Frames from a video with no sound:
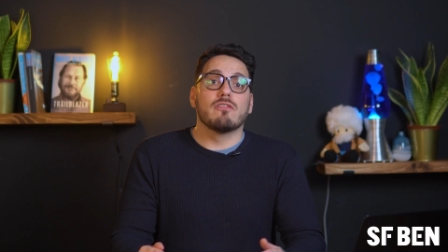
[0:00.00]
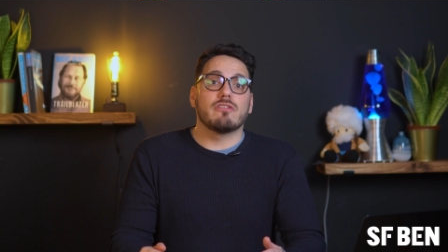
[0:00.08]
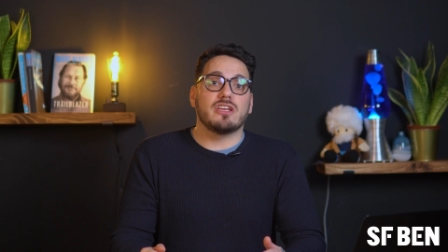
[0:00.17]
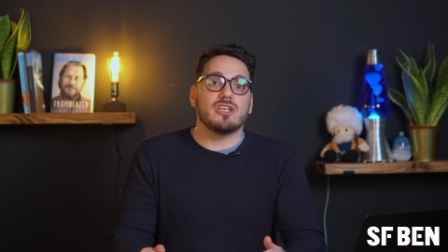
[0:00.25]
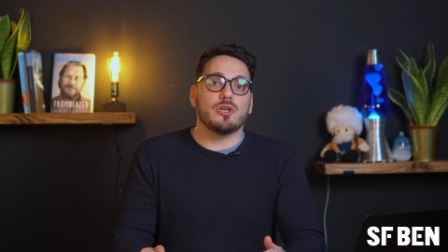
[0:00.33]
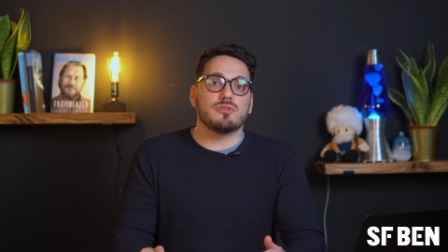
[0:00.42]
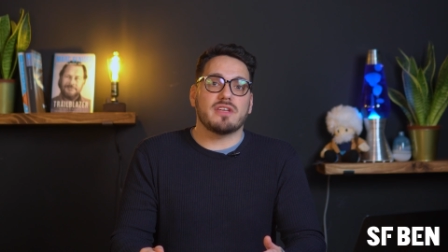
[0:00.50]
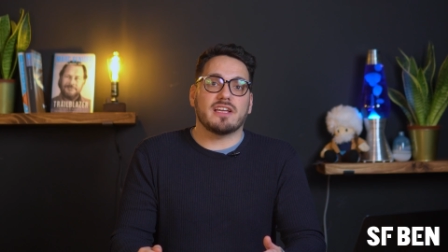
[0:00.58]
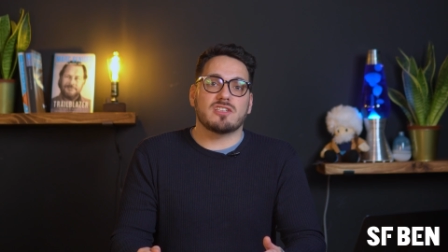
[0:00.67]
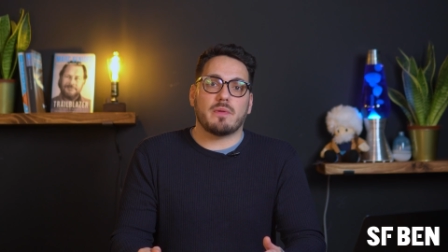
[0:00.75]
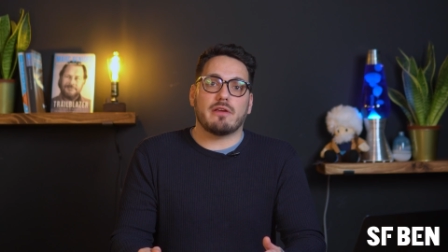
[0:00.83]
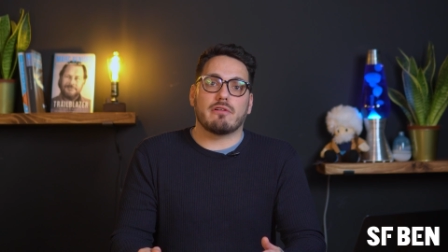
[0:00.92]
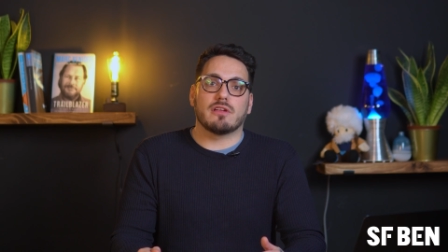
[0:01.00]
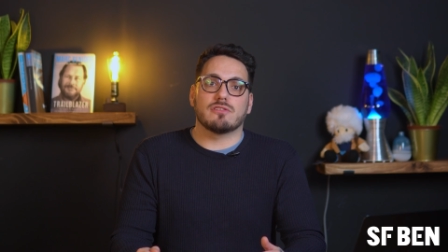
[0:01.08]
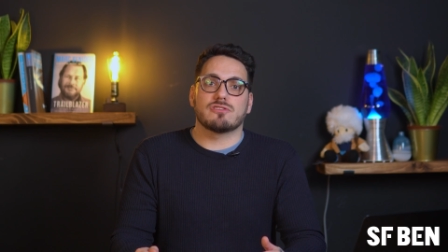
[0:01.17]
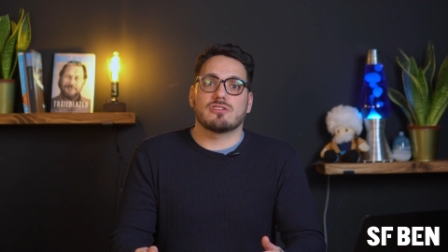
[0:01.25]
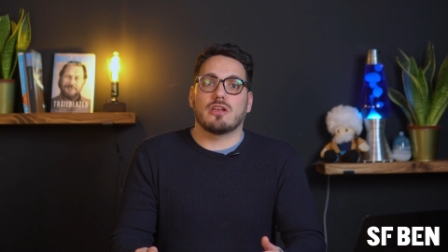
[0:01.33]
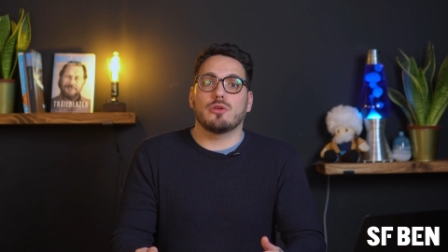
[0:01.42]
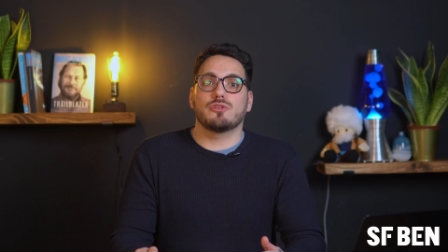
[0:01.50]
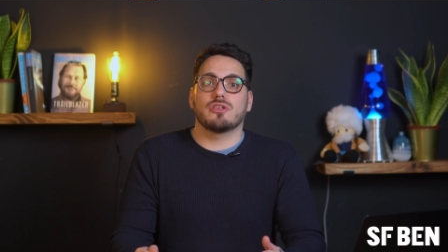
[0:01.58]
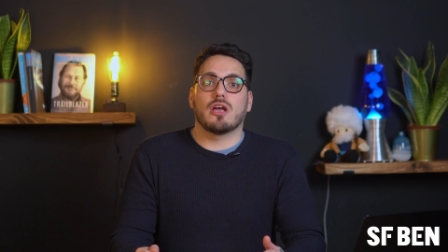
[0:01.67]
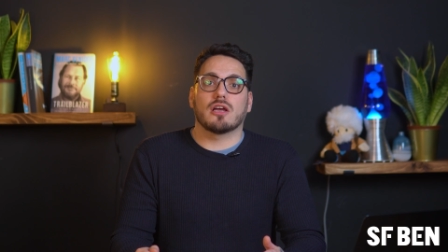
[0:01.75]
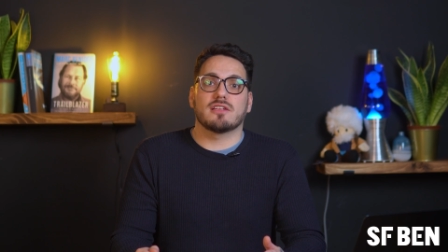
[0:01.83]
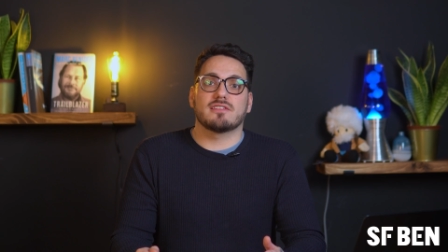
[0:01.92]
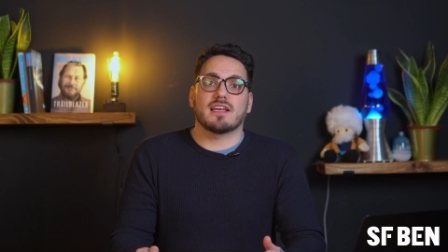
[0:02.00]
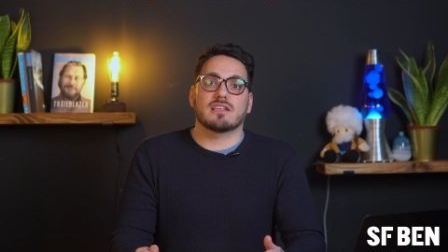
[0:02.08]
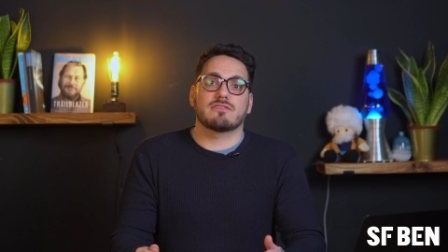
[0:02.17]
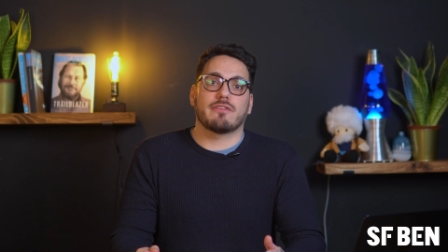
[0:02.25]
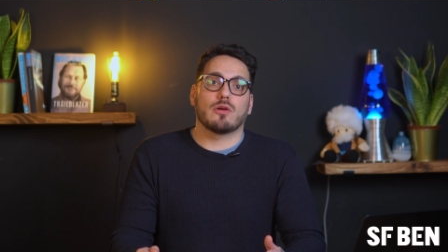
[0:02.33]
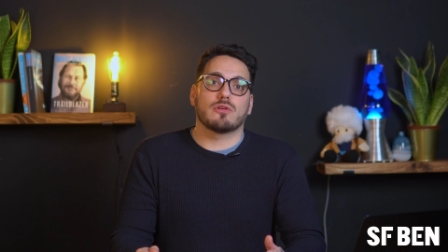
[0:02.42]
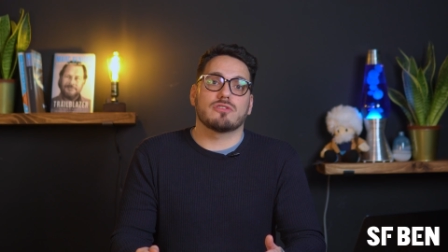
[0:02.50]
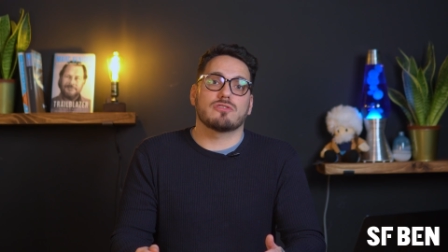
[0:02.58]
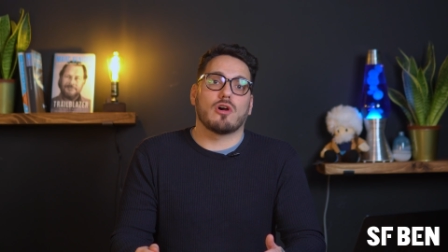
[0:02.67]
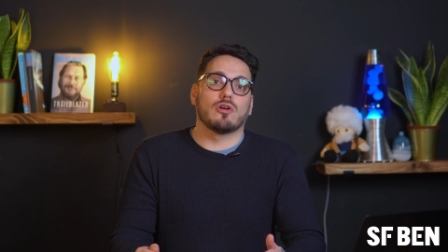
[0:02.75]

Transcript: For the user experience, solution architects focus